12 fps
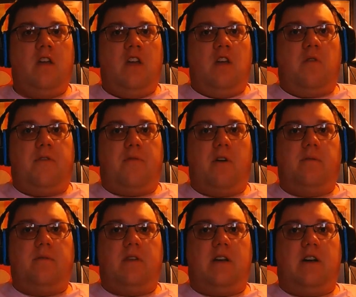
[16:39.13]
with
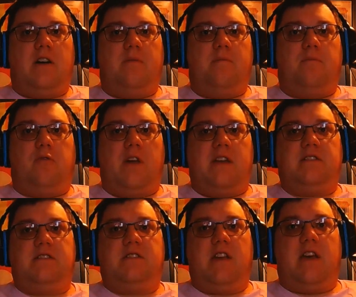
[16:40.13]
one
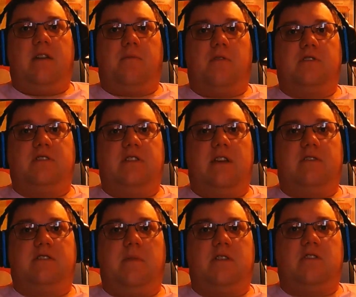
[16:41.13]
place and person that
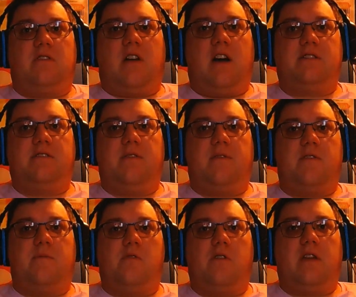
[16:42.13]
was mentioned constantly over the
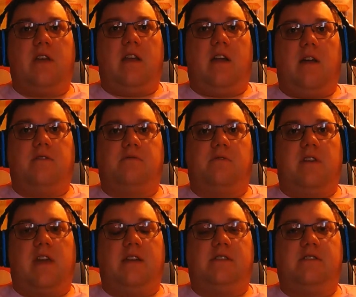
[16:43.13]
book, and I was really
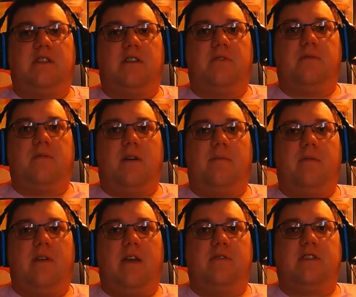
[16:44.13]
getting sick of
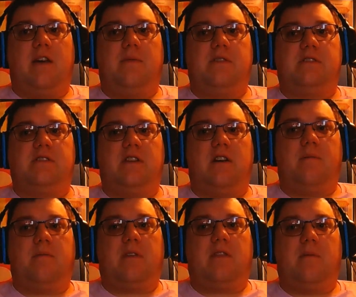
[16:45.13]
every time this
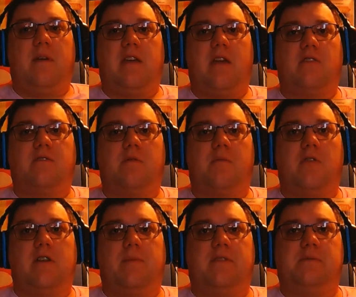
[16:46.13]
the main character would
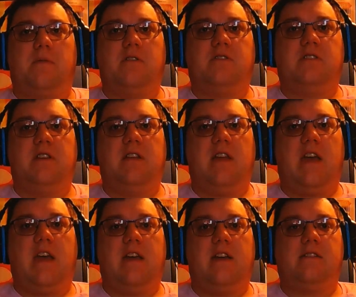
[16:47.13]
bring up this person,
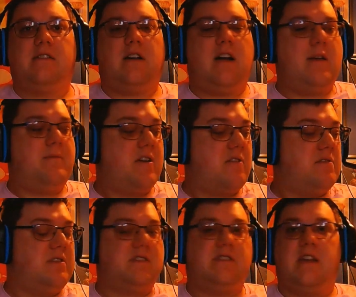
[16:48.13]
and I am not going
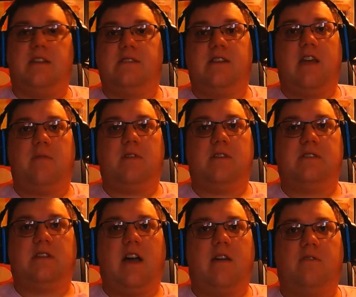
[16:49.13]
to say his name because
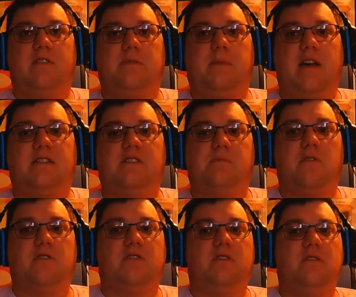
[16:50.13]
I despise this
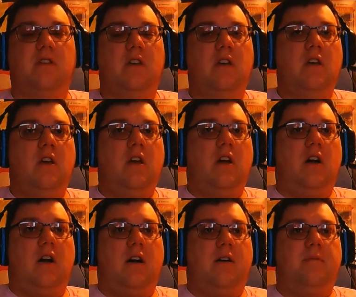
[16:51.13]
person.
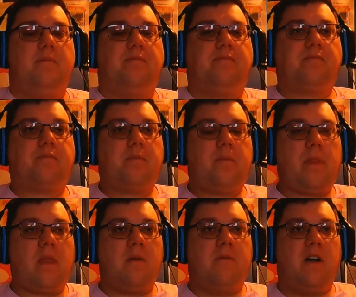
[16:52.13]

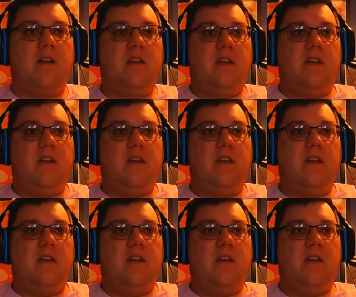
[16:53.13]
But